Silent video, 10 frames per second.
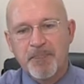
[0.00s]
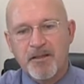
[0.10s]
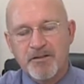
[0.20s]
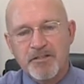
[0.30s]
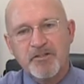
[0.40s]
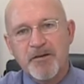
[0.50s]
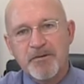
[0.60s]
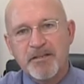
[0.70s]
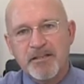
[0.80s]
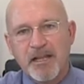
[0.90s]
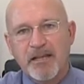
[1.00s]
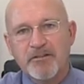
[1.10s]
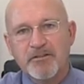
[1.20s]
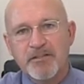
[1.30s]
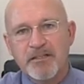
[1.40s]
this company that
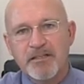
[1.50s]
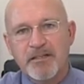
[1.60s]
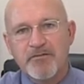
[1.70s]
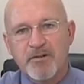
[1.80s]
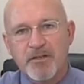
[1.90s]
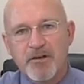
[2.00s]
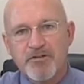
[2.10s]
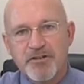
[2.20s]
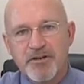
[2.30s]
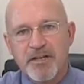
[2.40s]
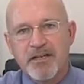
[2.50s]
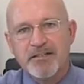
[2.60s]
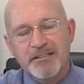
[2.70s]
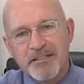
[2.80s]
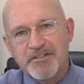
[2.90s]
handled the foreclosure
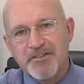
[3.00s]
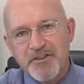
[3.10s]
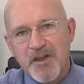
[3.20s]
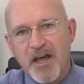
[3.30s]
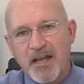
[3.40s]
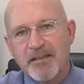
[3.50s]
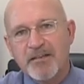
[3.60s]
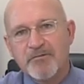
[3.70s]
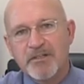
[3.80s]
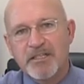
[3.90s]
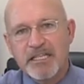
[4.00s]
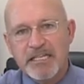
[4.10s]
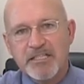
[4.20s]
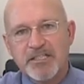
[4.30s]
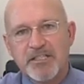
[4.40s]
did not release